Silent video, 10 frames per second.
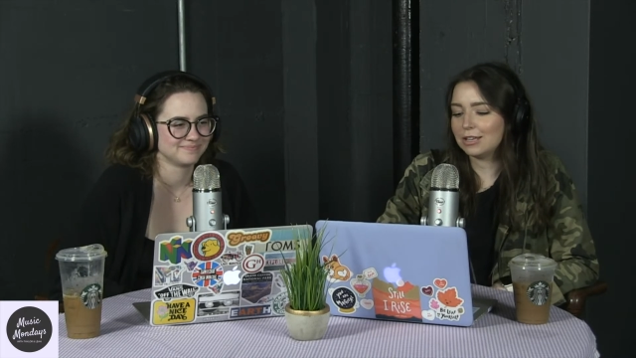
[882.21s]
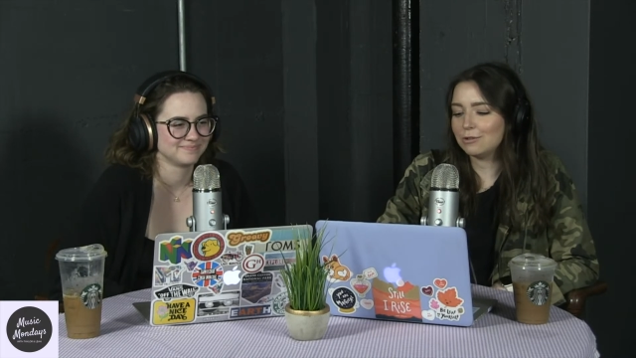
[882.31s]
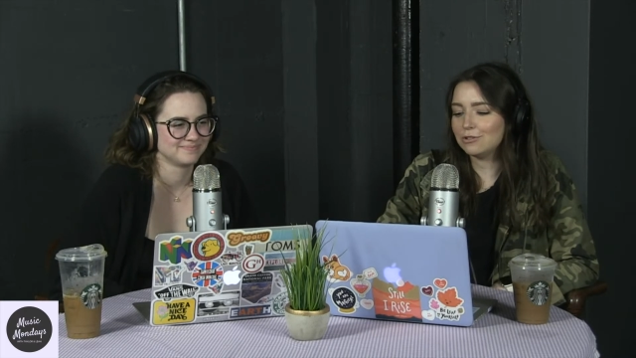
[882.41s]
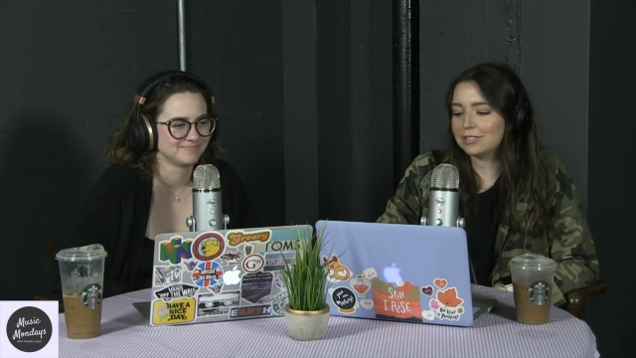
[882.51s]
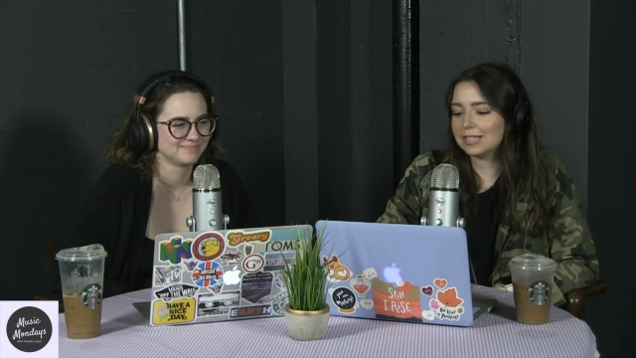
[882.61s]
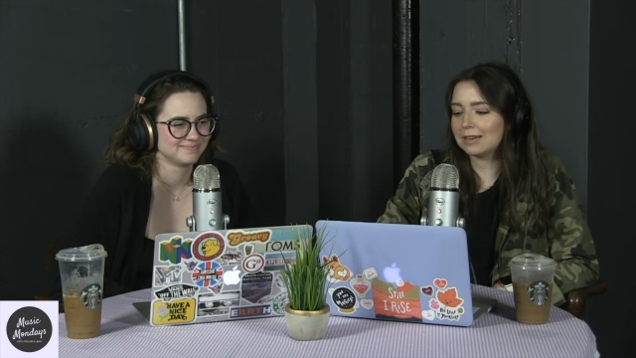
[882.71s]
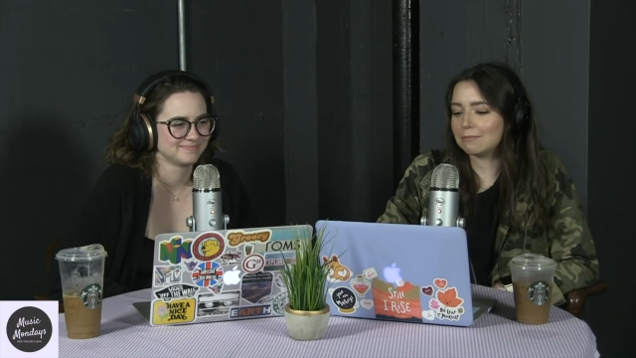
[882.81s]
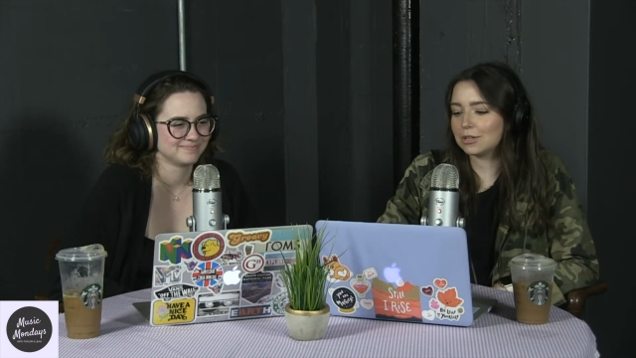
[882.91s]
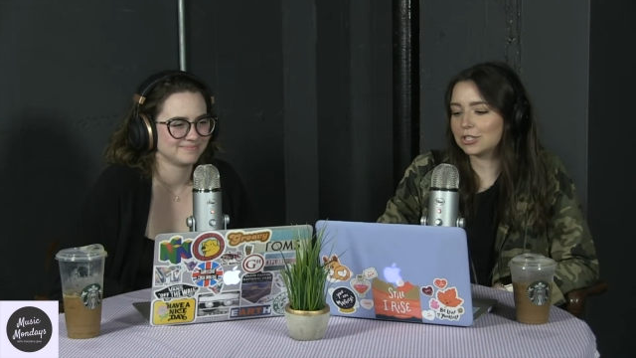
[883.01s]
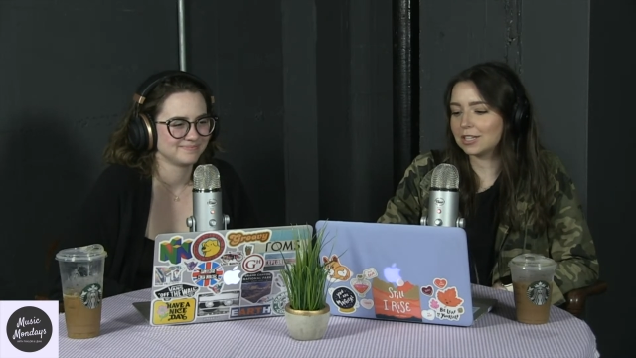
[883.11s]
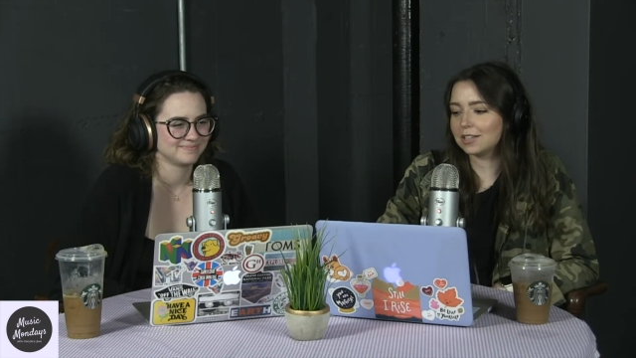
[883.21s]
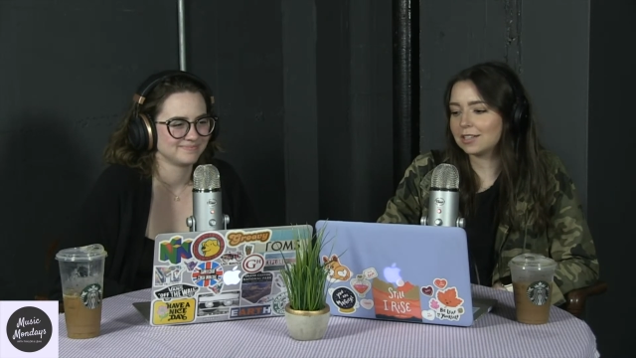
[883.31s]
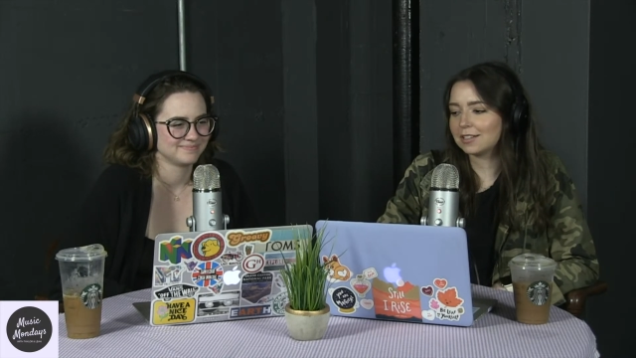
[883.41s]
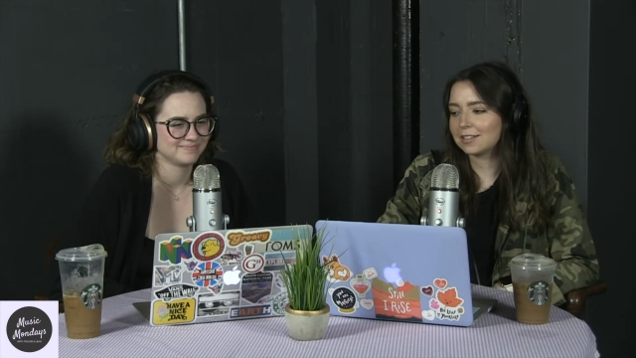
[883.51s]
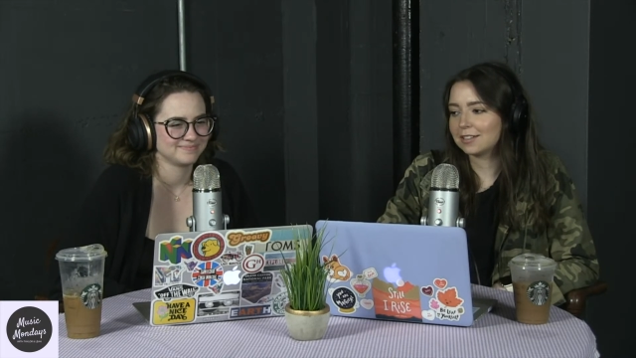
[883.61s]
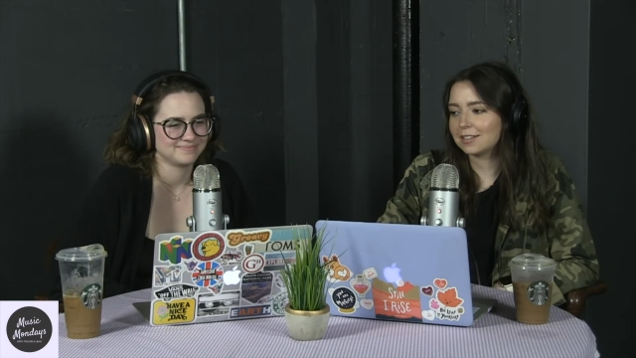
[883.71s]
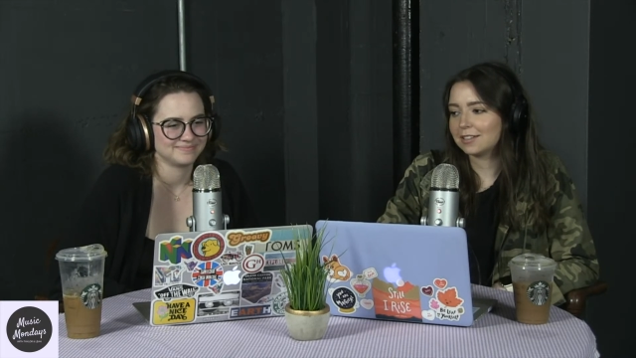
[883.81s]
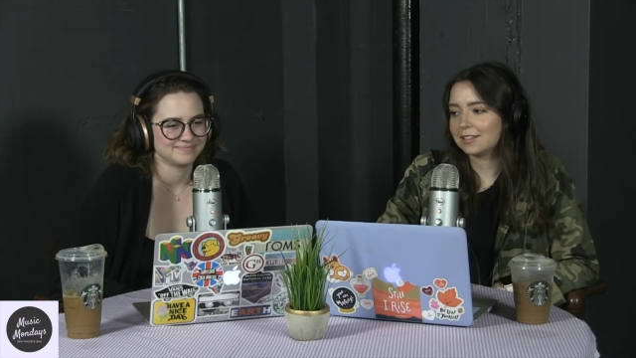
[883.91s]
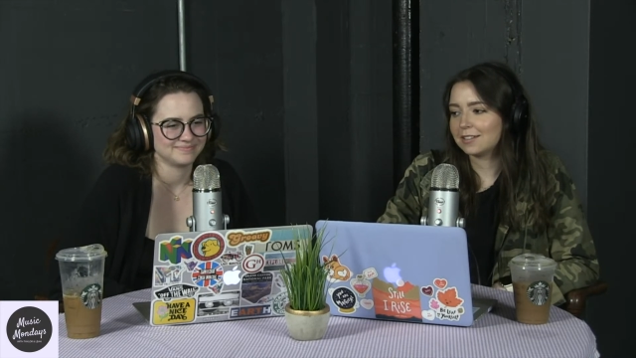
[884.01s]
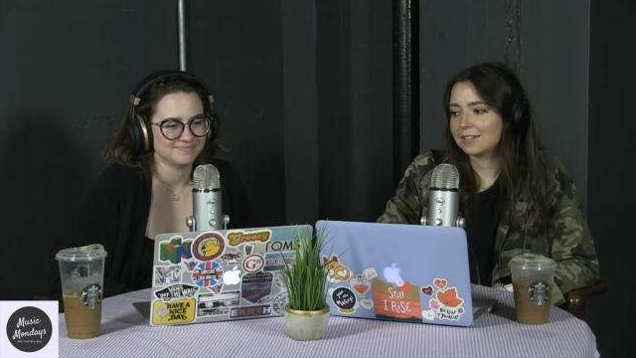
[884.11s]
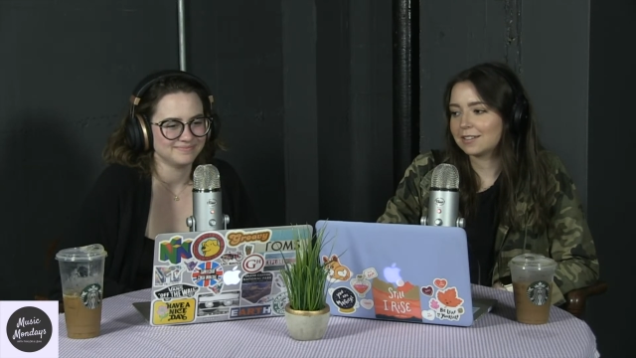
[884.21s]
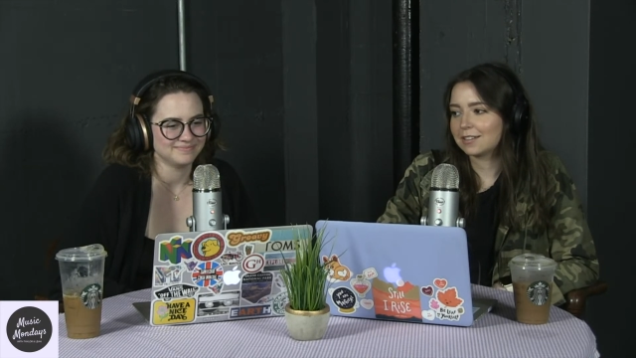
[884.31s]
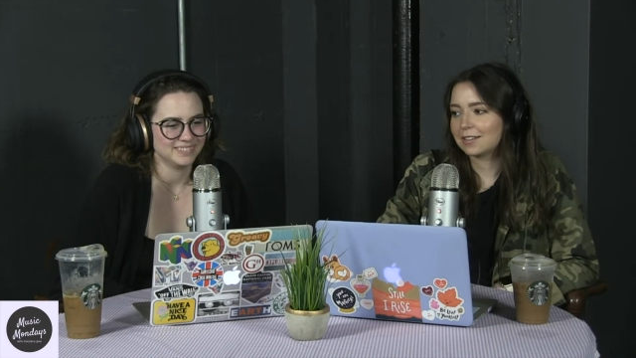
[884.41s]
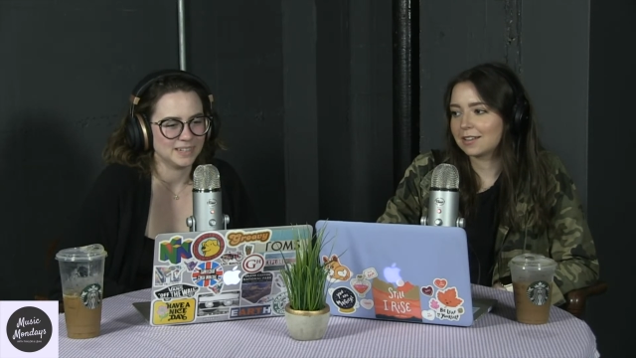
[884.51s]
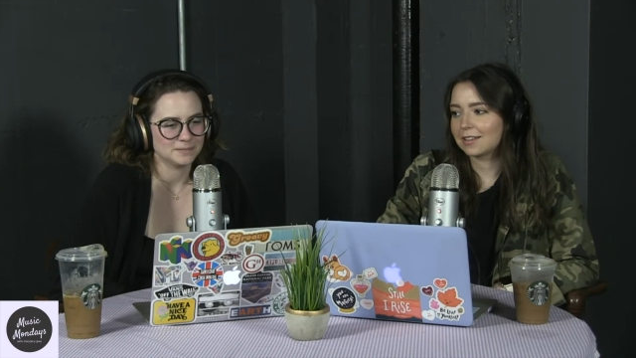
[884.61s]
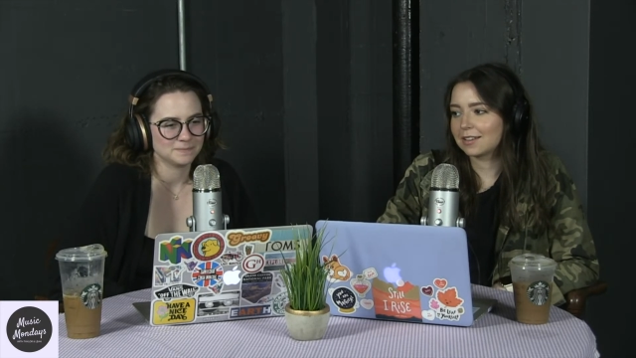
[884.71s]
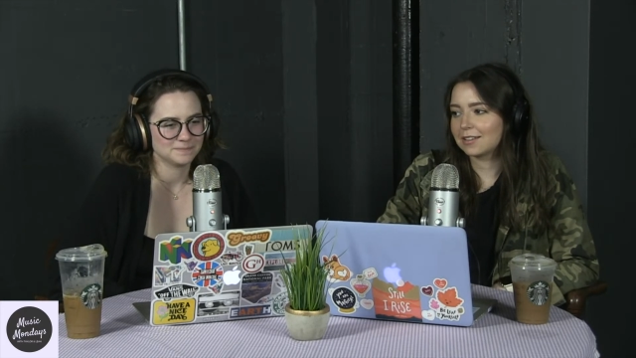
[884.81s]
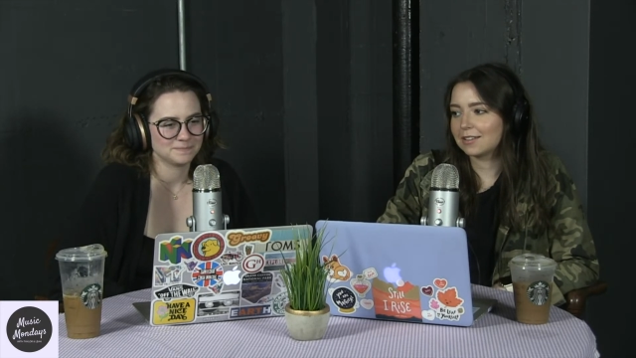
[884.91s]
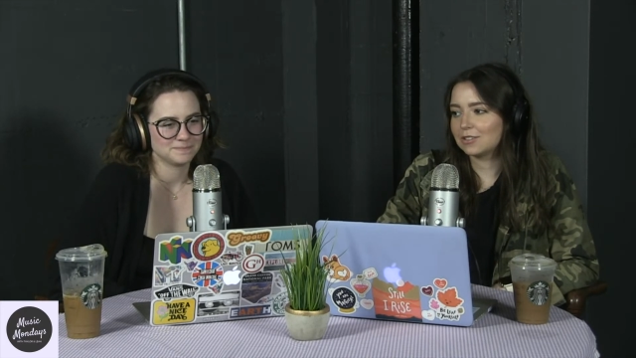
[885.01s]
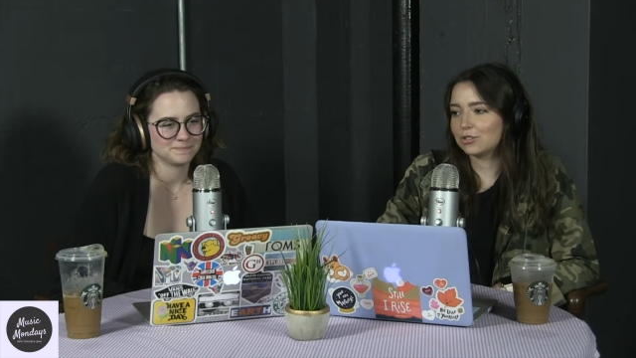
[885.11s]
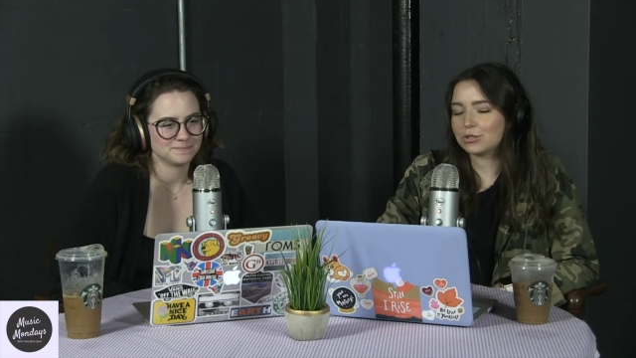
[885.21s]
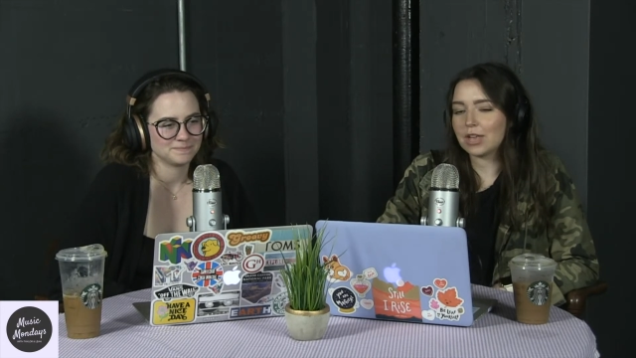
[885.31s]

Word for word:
Speaker 1: you just said Michigan. Yeah. Just